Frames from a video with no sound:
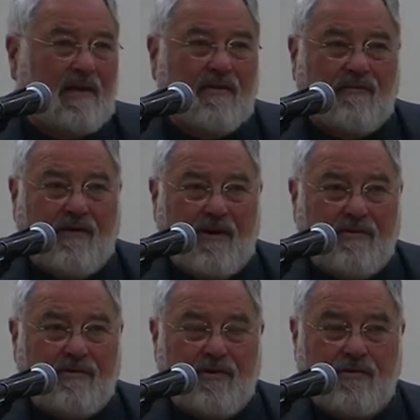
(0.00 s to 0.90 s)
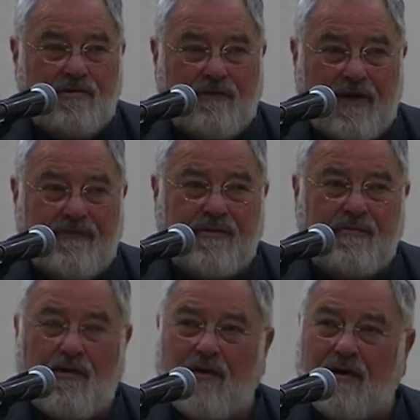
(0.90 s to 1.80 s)
The father knows right from
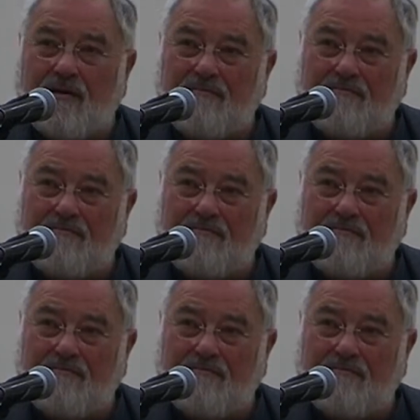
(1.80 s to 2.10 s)
wrong.